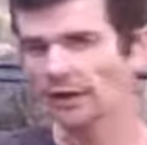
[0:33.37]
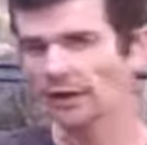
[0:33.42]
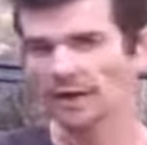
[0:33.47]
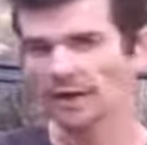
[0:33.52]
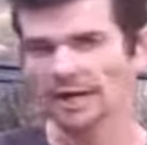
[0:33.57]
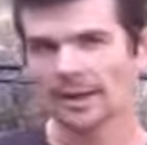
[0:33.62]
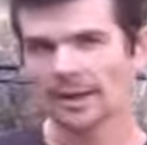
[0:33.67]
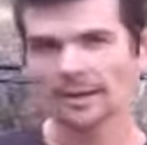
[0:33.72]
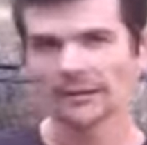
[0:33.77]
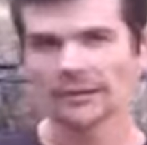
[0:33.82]
did I
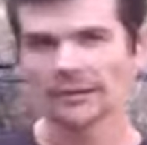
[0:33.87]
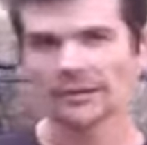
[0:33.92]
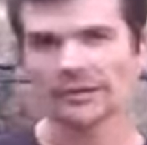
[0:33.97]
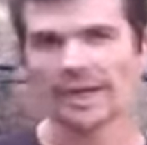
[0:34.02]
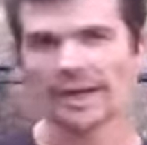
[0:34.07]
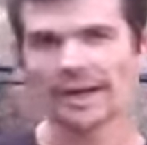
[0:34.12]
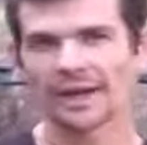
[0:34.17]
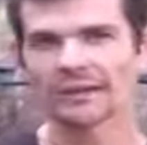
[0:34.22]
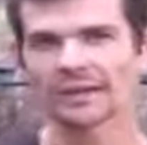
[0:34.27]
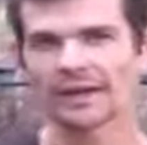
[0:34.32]
come into this
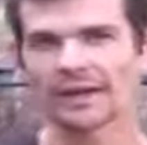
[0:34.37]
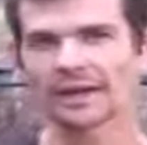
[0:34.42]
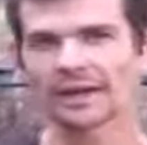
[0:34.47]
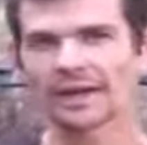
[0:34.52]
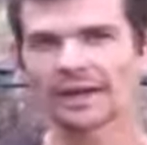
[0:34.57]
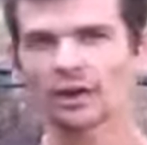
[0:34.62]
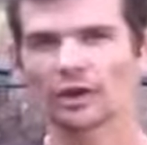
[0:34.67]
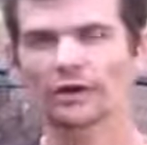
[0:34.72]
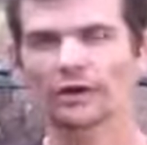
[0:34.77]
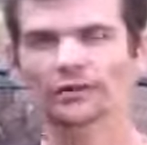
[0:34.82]

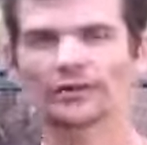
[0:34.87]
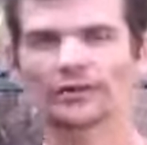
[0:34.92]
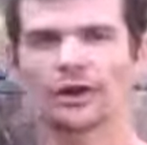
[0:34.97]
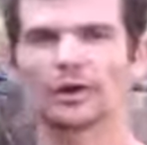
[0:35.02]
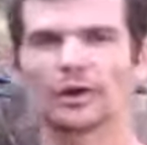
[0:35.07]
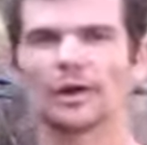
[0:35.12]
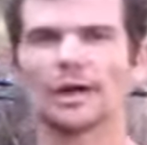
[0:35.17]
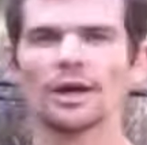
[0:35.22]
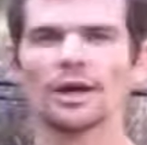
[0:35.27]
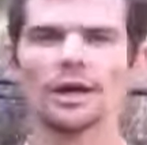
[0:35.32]
80-10-10
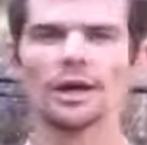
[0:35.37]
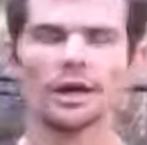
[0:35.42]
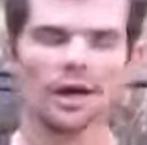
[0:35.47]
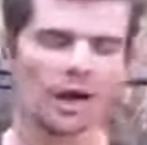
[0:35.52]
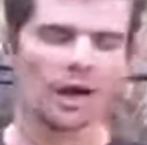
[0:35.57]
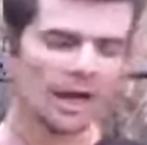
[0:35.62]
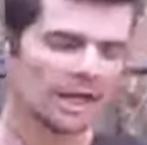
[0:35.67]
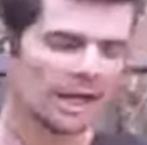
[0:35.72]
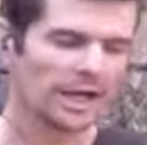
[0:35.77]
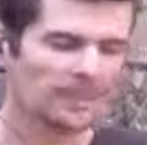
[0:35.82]
lifestyle?
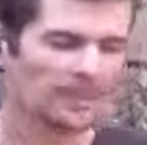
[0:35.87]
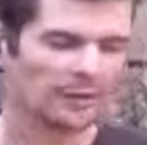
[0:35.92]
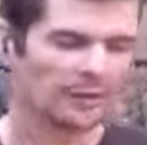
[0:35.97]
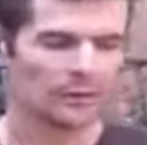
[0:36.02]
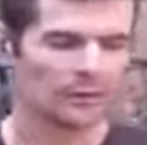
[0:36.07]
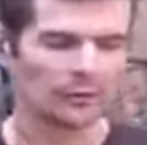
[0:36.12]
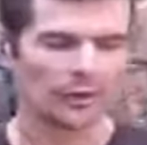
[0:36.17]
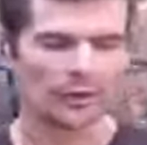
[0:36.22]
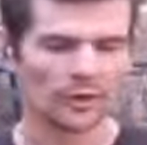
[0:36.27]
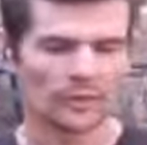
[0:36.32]
I came
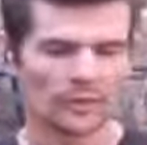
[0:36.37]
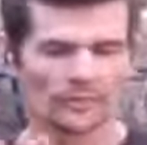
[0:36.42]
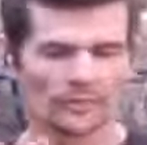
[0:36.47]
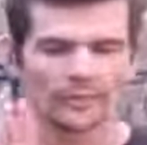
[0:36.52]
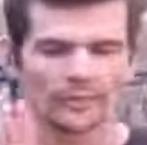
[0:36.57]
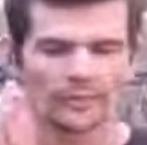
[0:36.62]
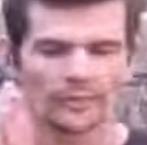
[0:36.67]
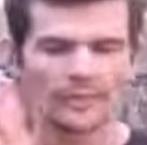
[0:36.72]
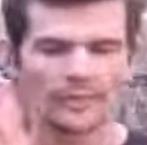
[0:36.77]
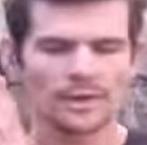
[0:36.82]
into it
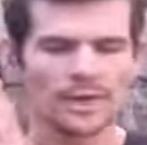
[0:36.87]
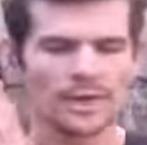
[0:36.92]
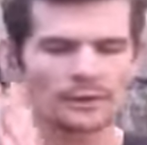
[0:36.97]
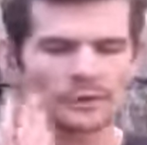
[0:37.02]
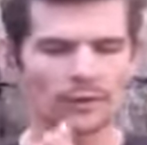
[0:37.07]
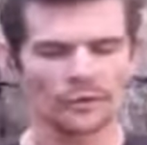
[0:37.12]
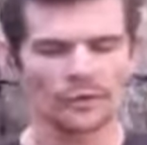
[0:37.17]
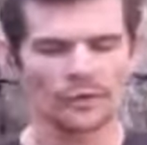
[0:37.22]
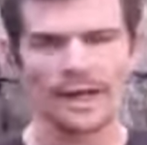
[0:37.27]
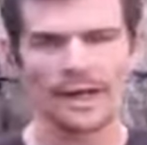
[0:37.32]
in
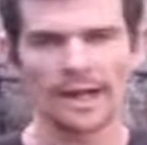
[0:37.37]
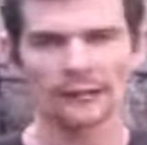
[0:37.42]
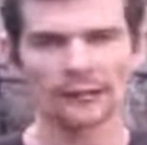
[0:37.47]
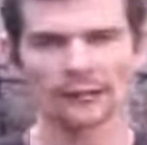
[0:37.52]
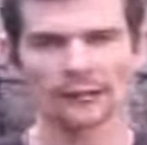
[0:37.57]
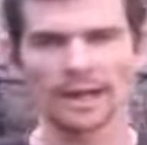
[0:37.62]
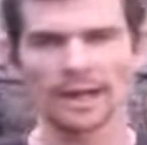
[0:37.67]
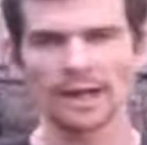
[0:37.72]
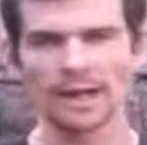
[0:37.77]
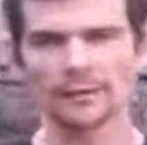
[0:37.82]

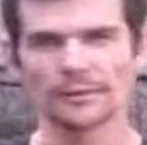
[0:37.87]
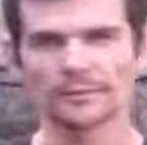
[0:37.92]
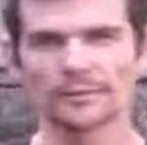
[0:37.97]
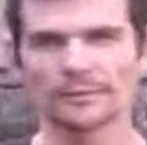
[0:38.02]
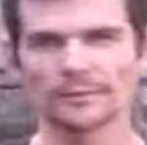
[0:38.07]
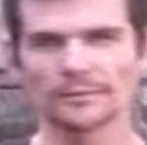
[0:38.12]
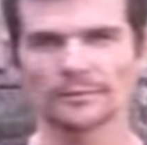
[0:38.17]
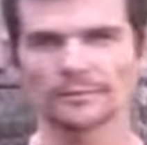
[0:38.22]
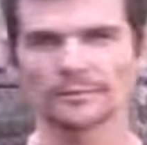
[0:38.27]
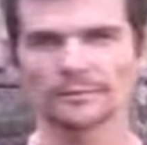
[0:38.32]
2001.
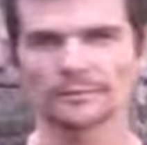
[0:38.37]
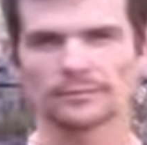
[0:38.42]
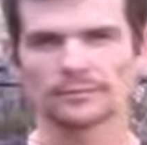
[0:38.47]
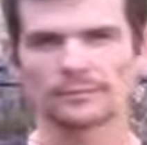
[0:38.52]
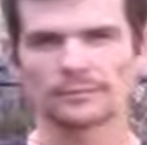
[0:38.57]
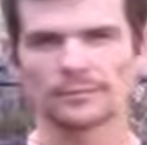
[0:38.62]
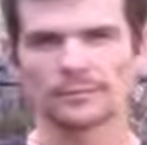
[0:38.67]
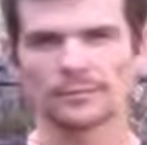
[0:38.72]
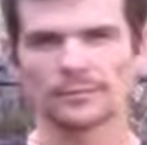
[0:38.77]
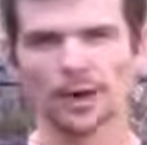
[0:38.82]

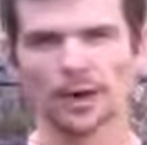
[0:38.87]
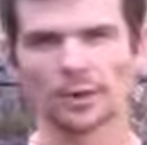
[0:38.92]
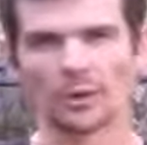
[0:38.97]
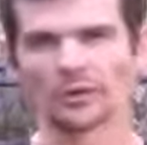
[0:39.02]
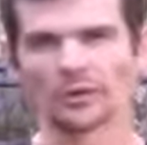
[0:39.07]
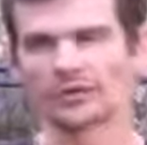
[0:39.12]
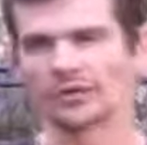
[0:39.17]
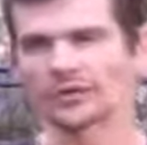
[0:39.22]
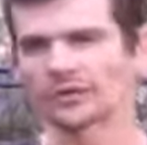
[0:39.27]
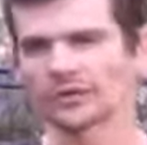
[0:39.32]
I
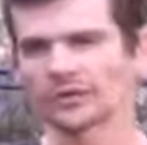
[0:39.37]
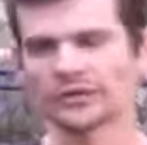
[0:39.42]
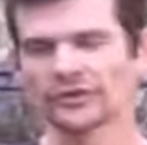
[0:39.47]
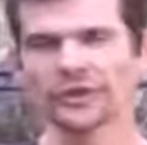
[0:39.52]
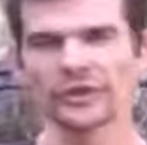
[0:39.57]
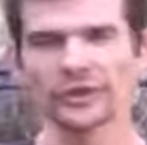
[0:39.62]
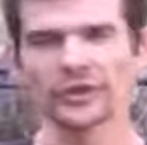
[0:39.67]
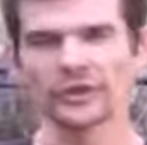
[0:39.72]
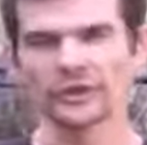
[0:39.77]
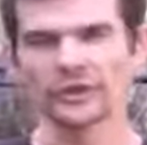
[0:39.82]
was
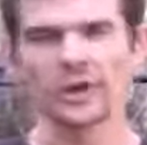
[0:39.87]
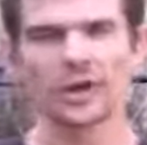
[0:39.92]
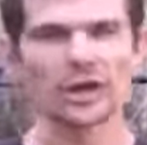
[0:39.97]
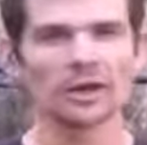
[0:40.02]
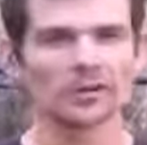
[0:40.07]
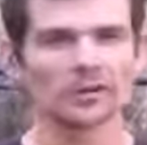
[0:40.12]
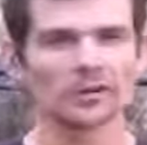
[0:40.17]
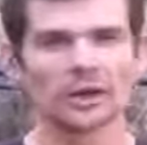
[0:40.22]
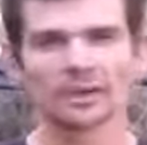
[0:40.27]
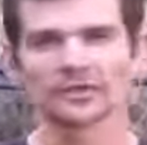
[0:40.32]
sick and
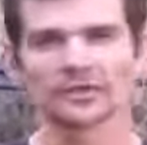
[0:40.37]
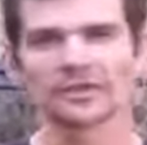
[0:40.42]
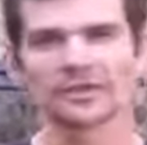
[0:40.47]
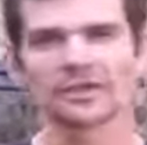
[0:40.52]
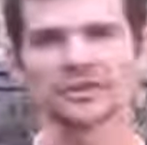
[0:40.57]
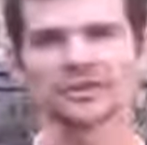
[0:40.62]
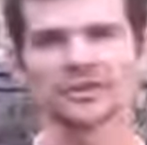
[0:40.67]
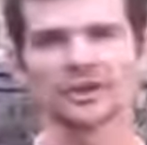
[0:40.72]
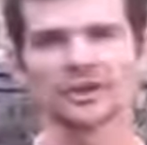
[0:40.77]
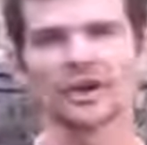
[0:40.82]
tired of being sick and